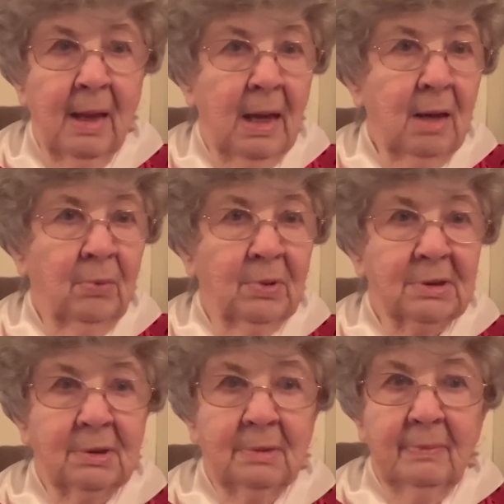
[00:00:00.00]
It
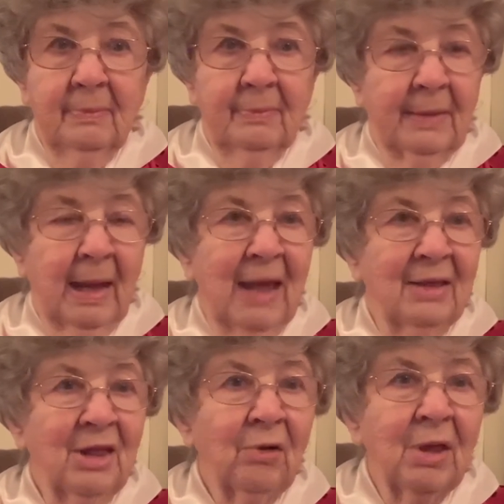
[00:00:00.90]
was,
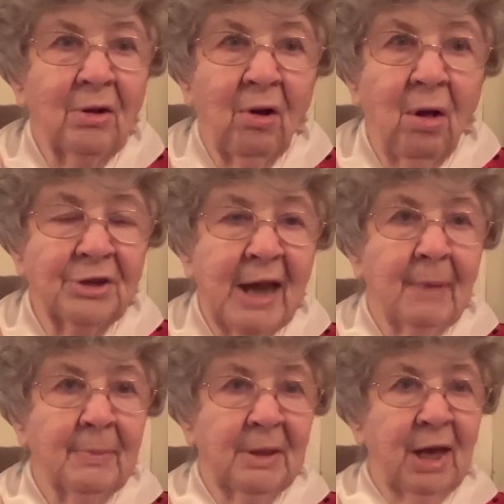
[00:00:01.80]
and they're in there all the
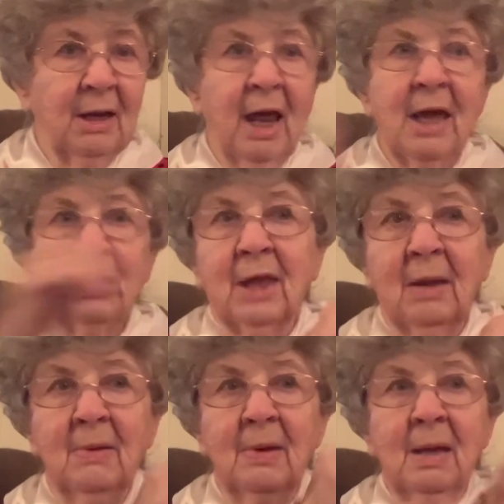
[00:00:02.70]
time, and they lay and
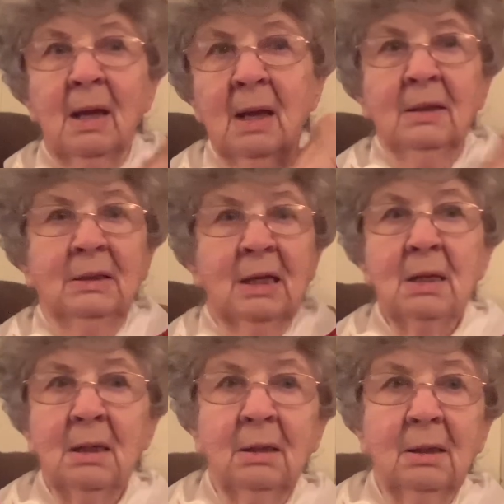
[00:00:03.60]
they
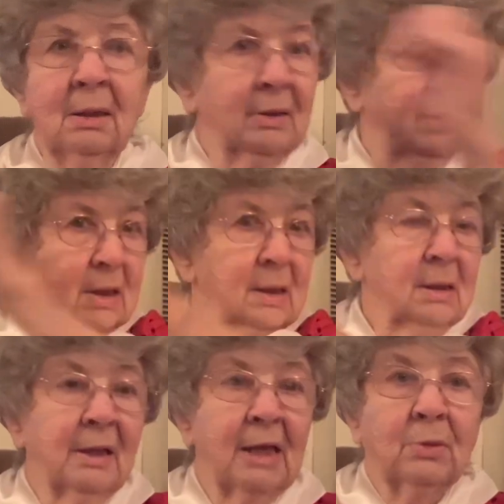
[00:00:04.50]
dig and
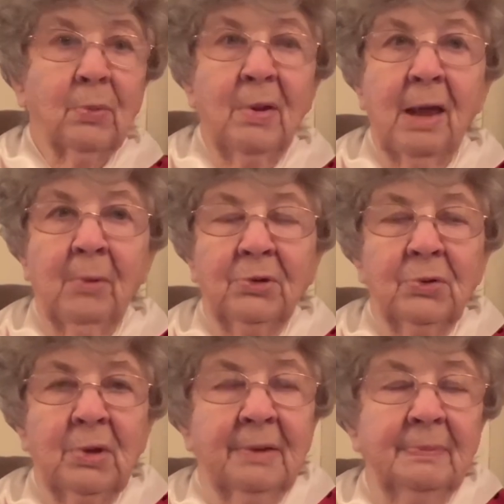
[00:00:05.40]
dig, and that's the way they were
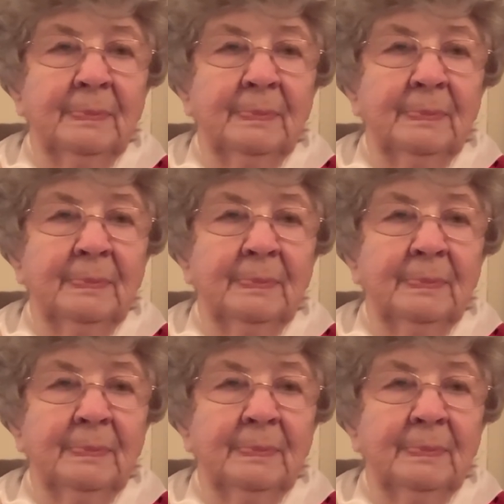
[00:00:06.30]
doing it.